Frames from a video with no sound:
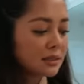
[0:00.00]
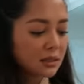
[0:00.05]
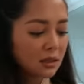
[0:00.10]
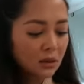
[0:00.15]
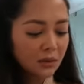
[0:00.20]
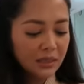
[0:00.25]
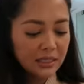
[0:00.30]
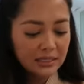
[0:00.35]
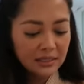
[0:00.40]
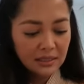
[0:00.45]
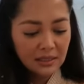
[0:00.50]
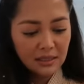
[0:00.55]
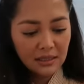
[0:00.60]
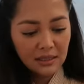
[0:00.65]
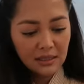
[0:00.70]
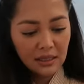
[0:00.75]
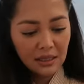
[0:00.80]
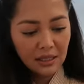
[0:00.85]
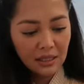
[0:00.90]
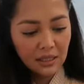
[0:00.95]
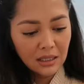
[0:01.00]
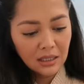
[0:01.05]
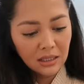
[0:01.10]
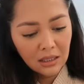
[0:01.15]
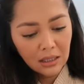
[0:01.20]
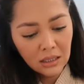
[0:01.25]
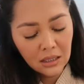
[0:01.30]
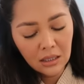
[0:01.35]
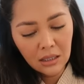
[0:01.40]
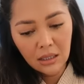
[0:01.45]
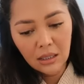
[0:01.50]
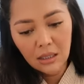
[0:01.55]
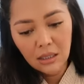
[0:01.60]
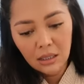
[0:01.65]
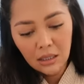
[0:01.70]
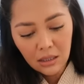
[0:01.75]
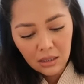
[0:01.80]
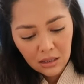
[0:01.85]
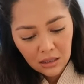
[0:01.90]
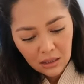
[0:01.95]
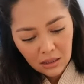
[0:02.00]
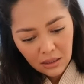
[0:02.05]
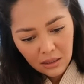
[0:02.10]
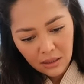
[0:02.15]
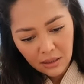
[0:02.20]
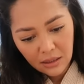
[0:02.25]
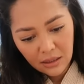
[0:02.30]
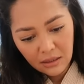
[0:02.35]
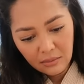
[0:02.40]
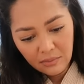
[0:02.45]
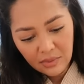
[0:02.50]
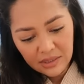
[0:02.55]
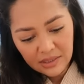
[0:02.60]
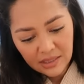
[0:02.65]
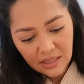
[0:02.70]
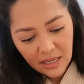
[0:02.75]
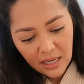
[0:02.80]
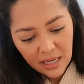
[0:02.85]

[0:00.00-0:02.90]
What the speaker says: so this is the Ibiza